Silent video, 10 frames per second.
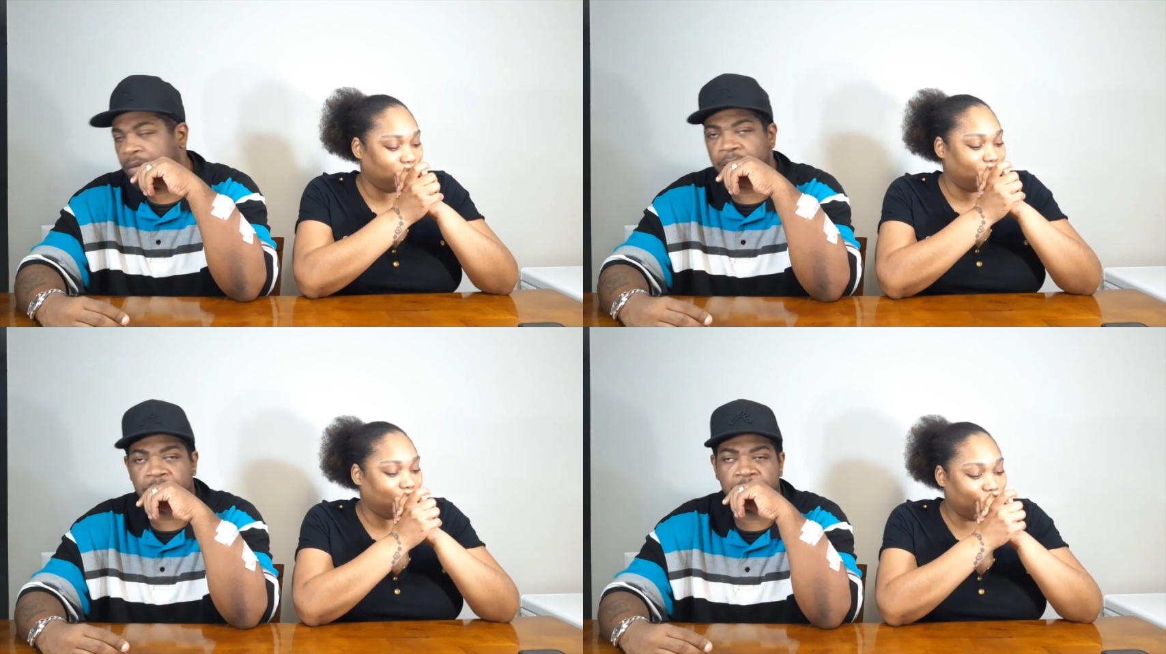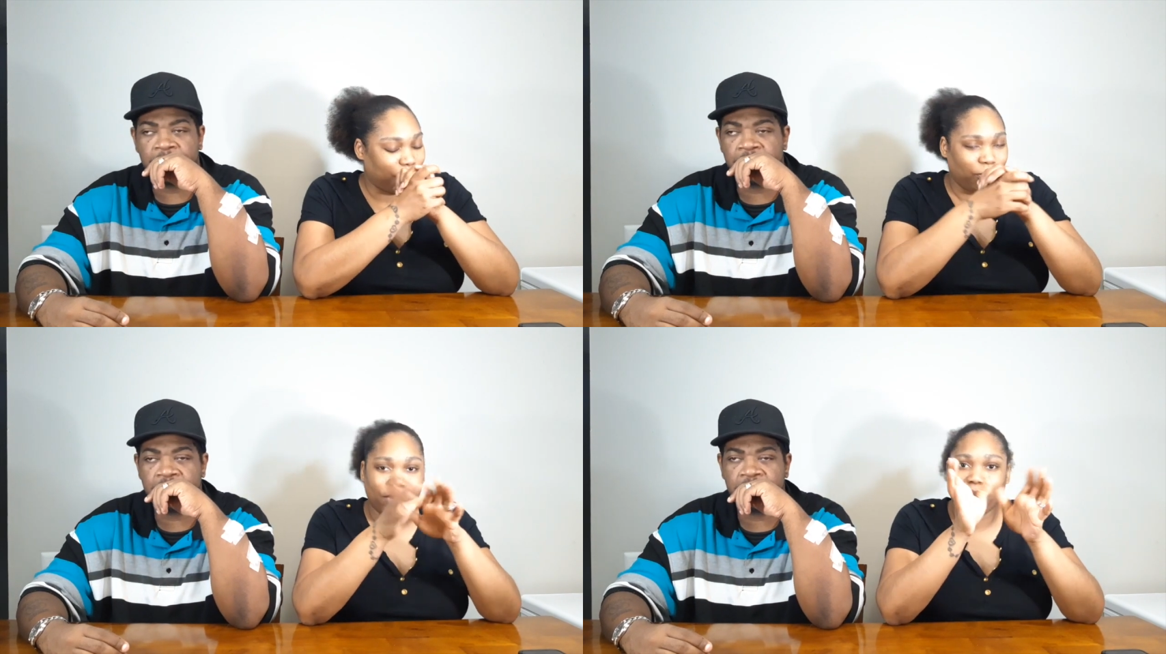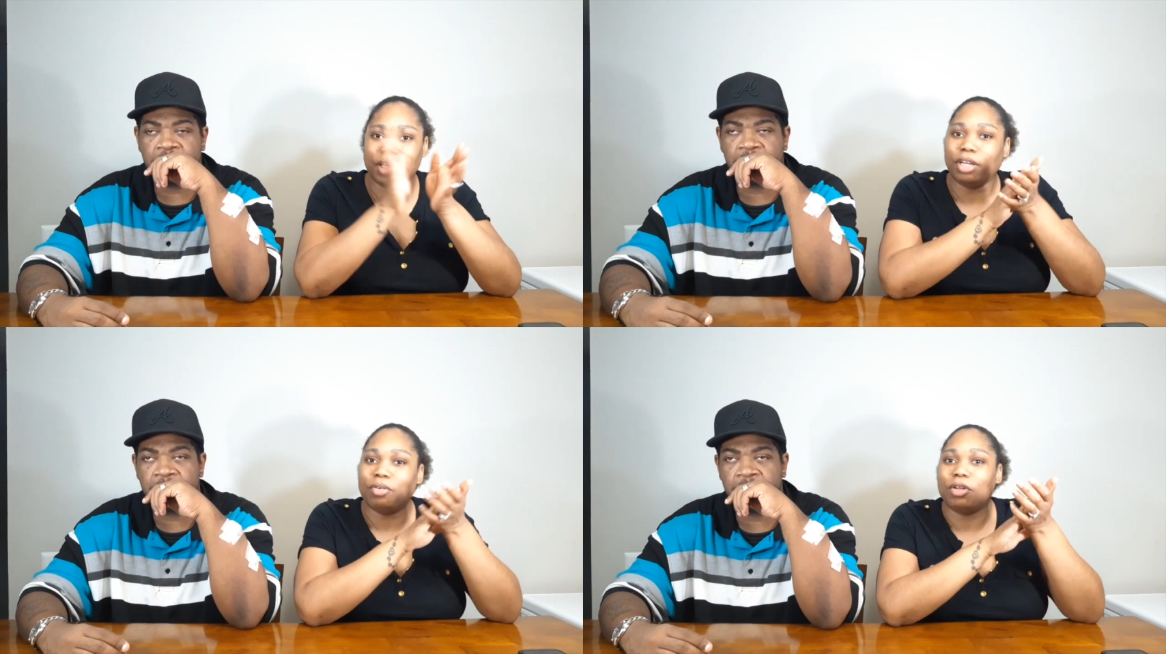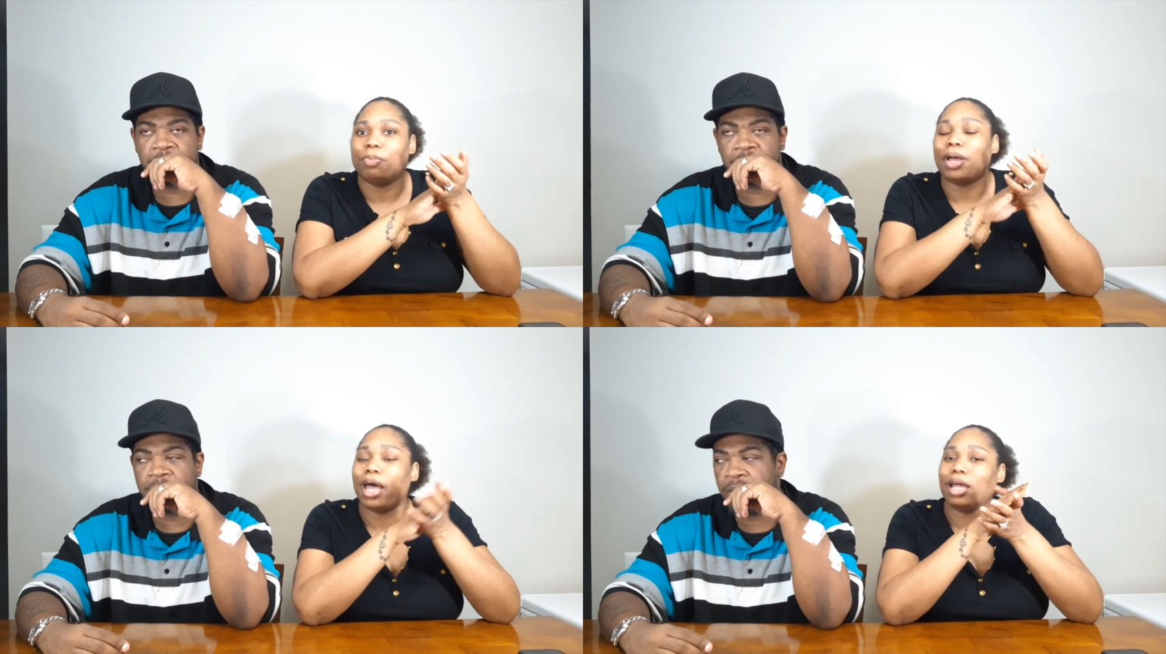Speaker 1: Um, but we're going to get on
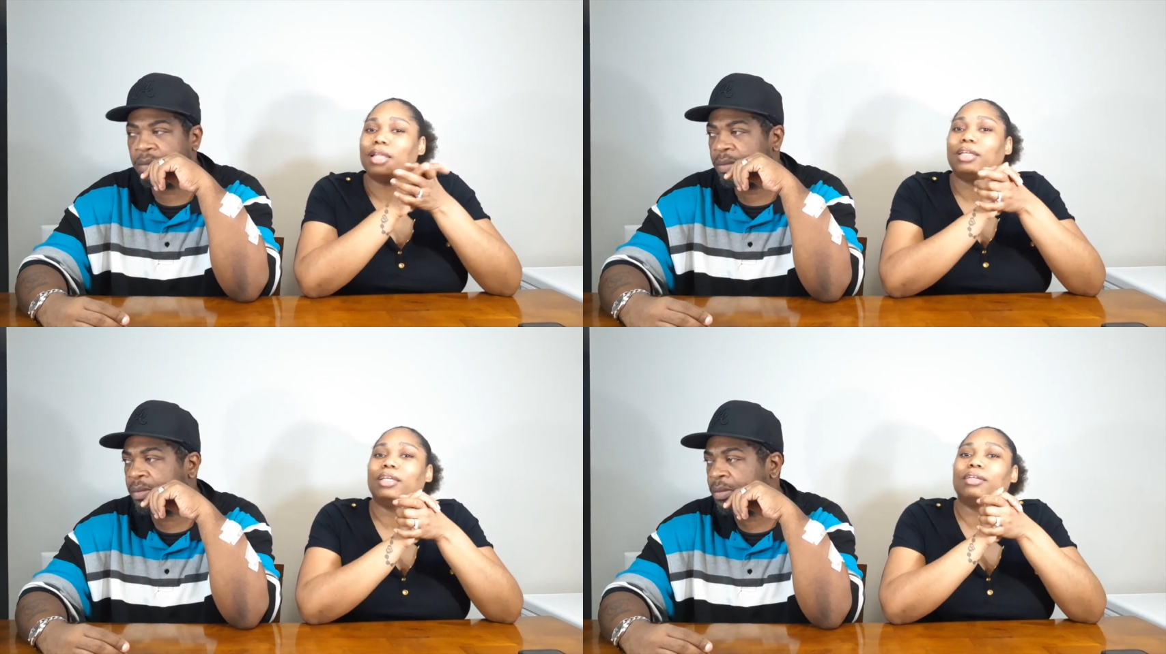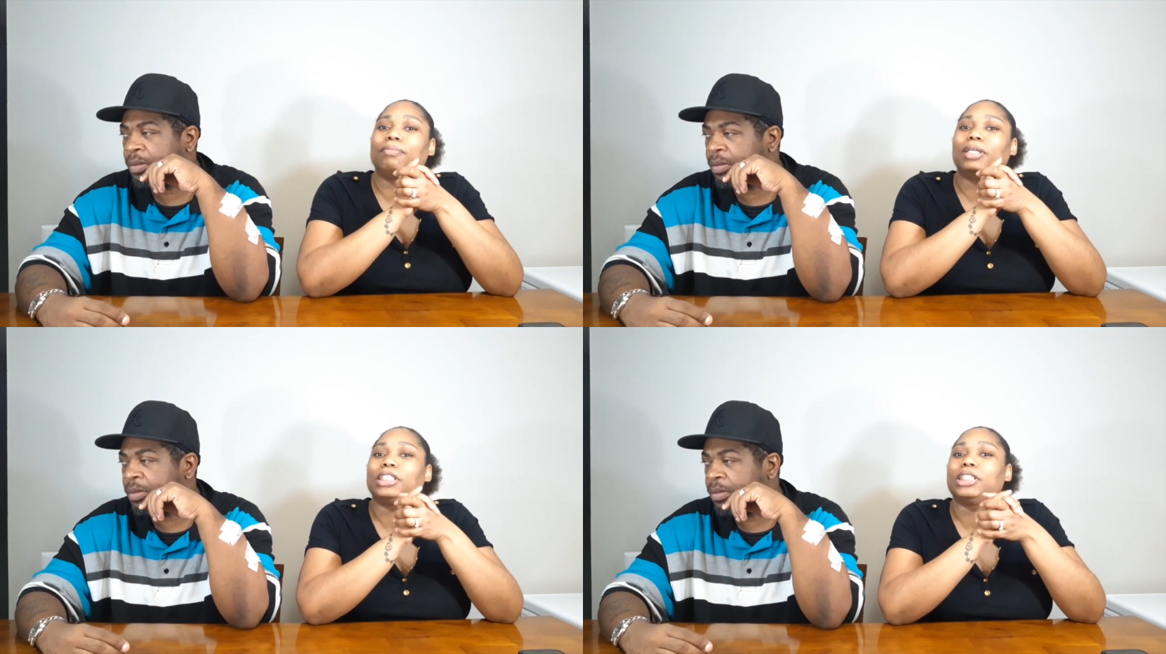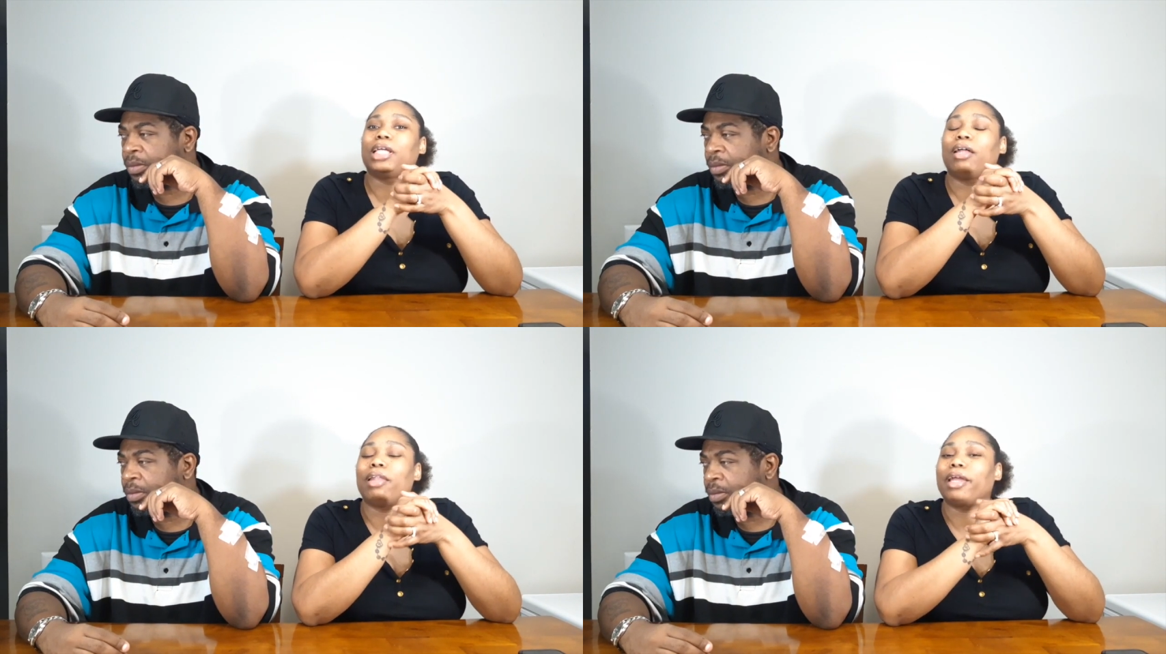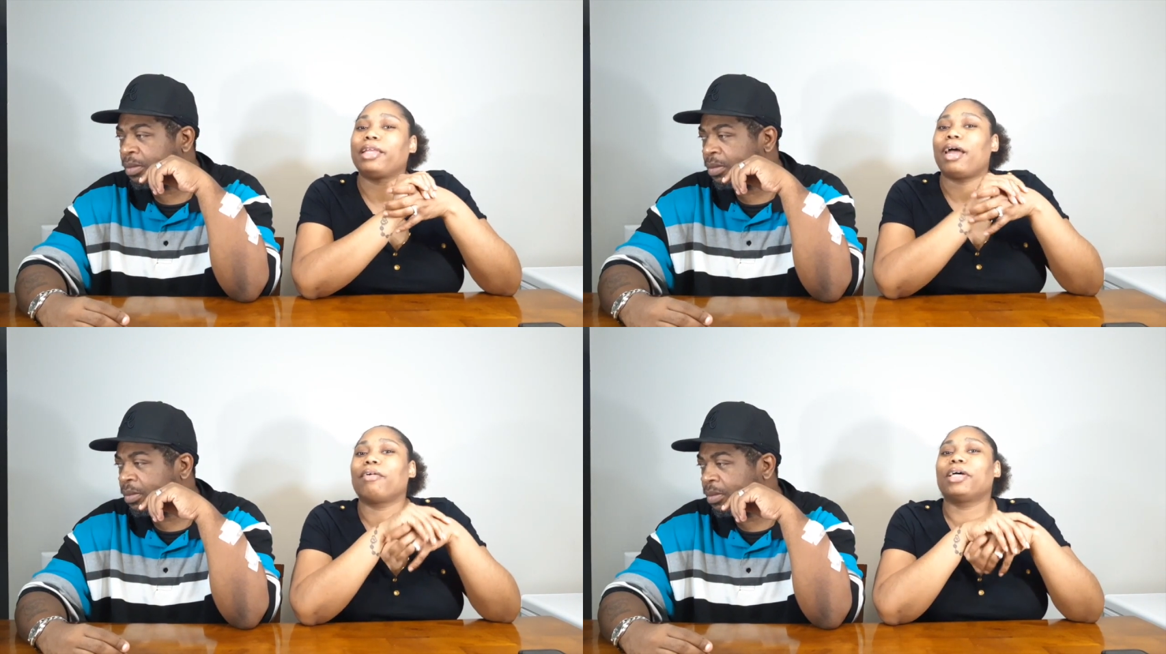up out of here. Make sure y'all
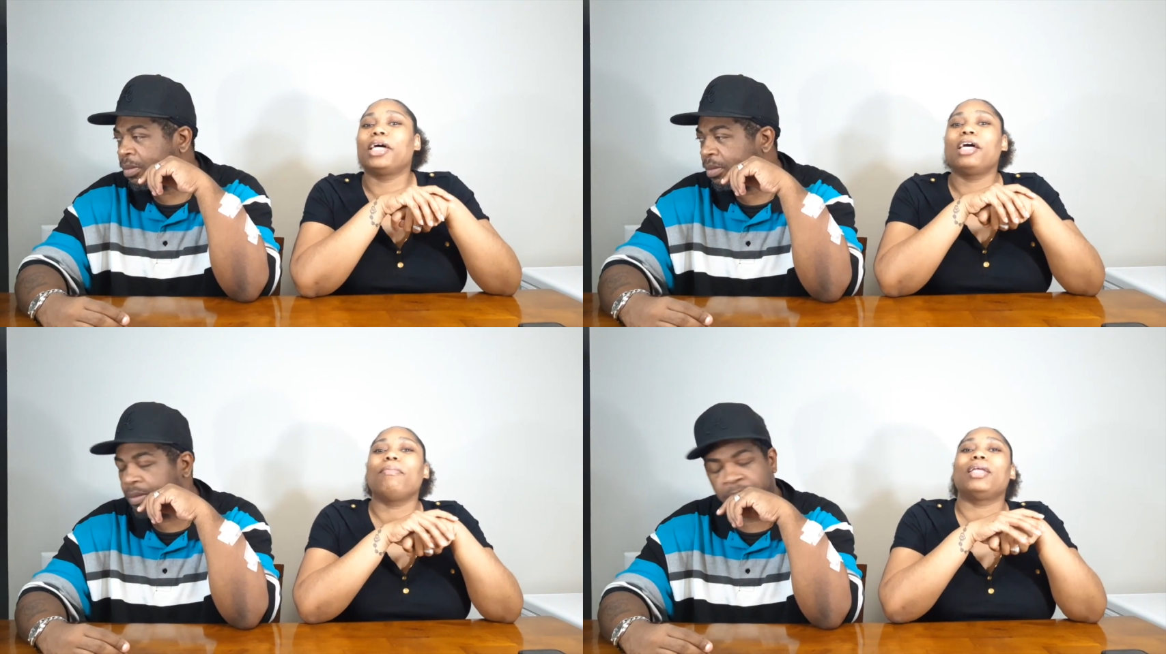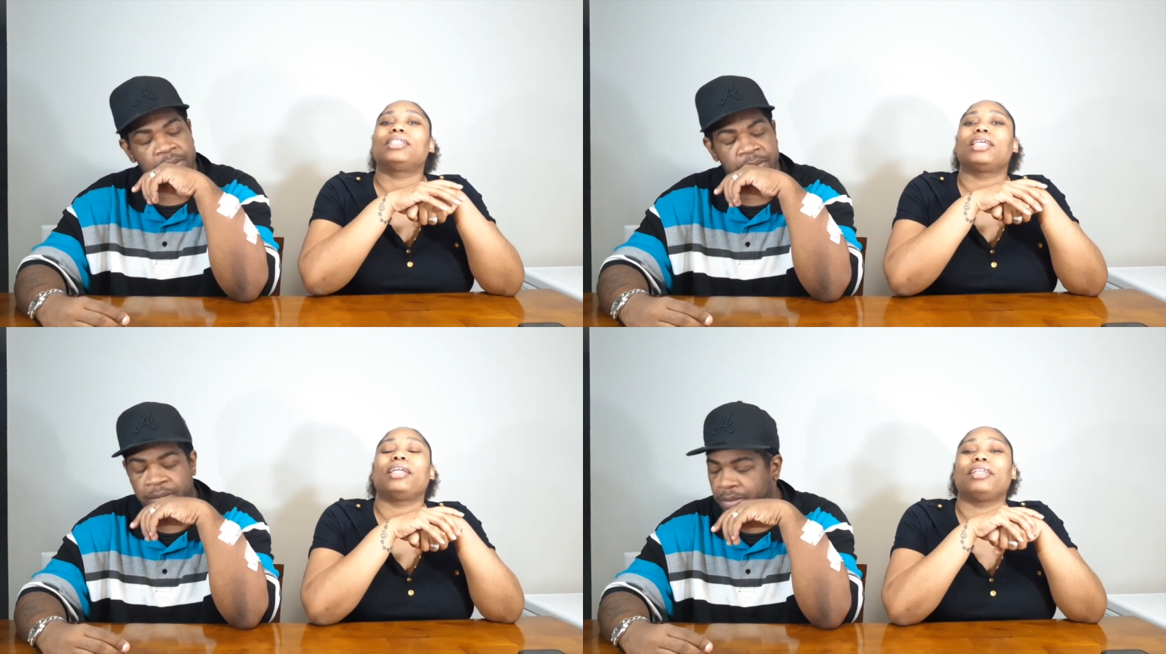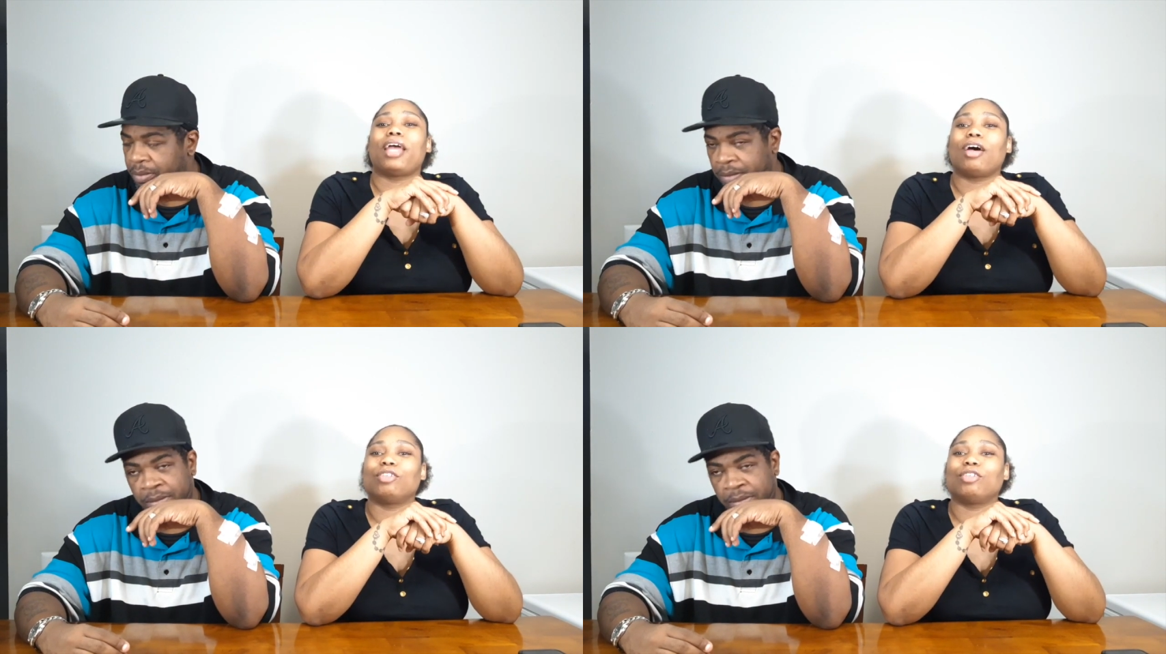like y'all comments and y'all